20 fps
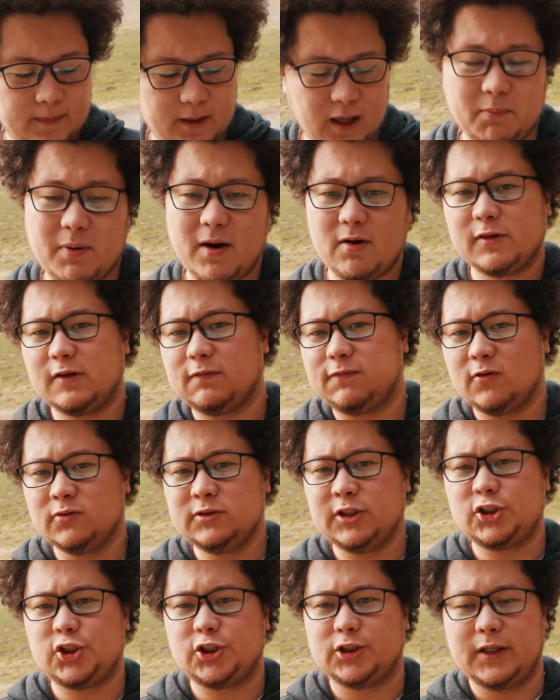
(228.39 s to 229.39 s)
About the
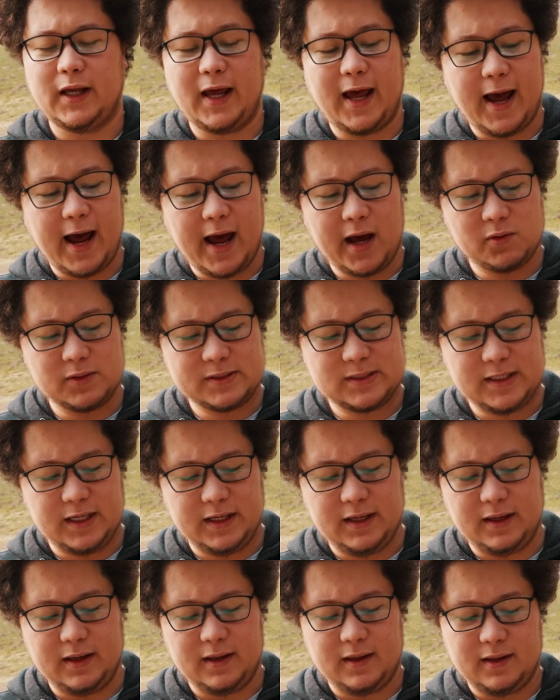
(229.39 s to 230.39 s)
footage, I would
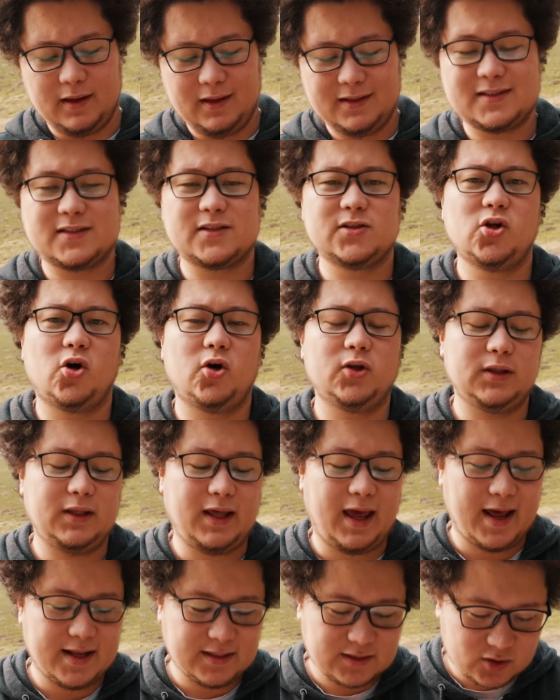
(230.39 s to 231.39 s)
say it's not
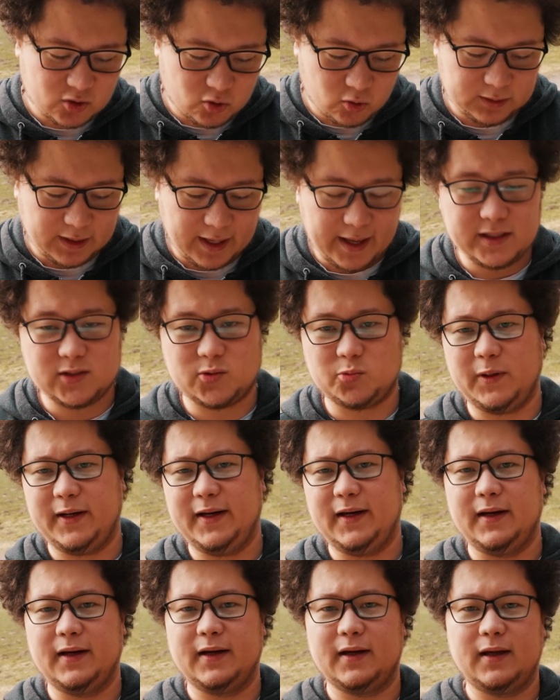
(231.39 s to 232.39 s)
as good as
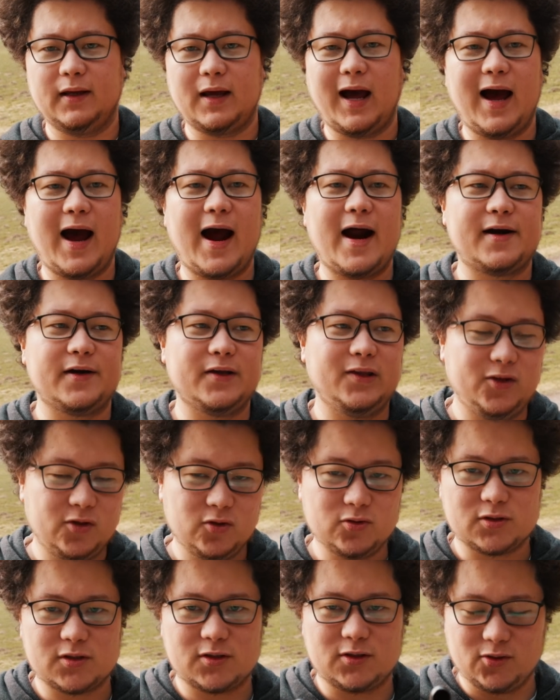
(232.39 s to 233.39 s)
we are
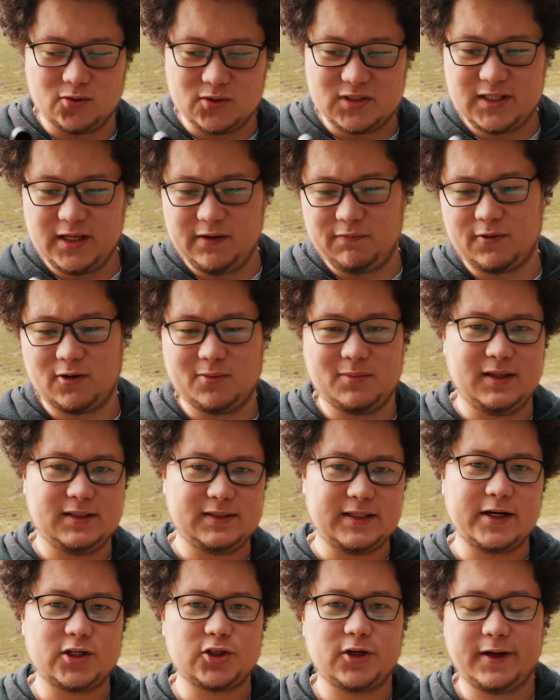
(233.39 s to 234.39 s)
used to see from
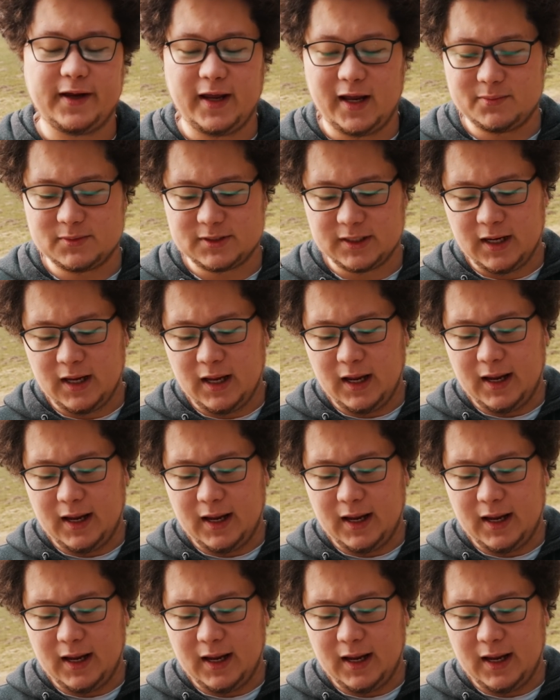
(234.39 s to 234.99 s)
these action cams.